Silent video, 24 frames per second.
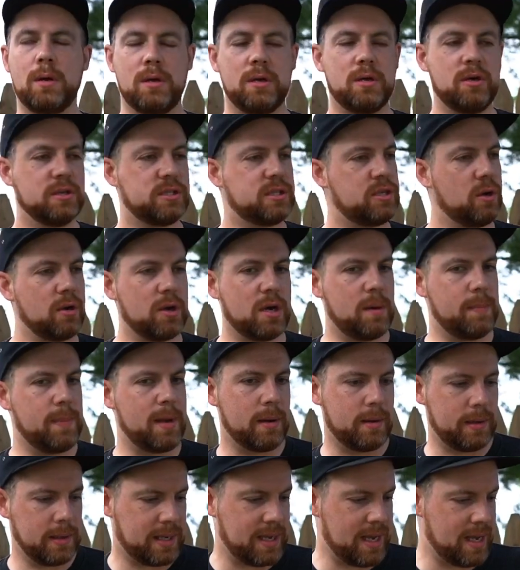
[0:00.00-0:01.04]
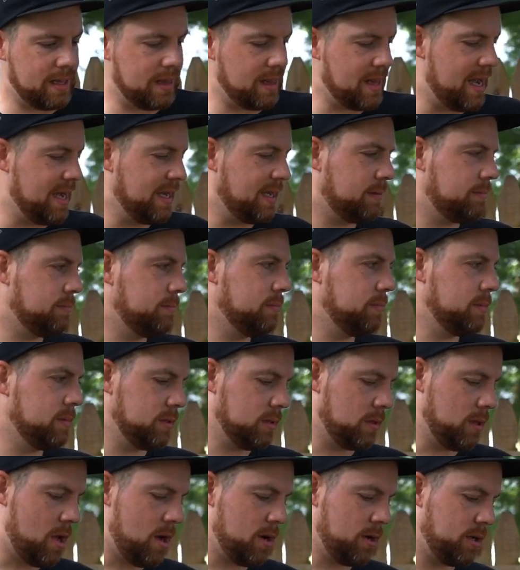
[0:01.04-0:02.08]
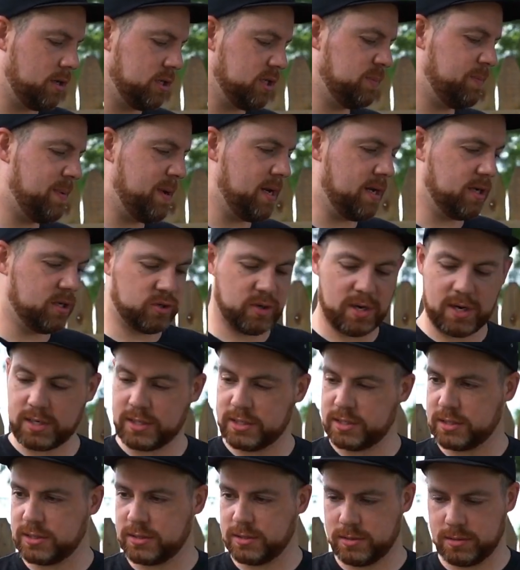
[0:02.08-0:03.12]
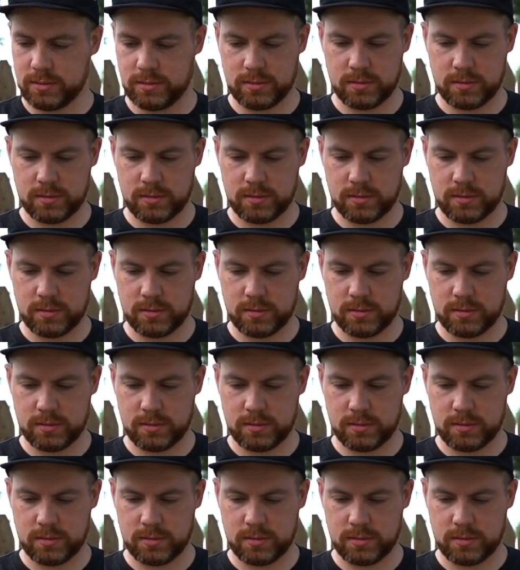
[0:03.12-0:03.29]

You're still going to be able to get like longer spinning tricks,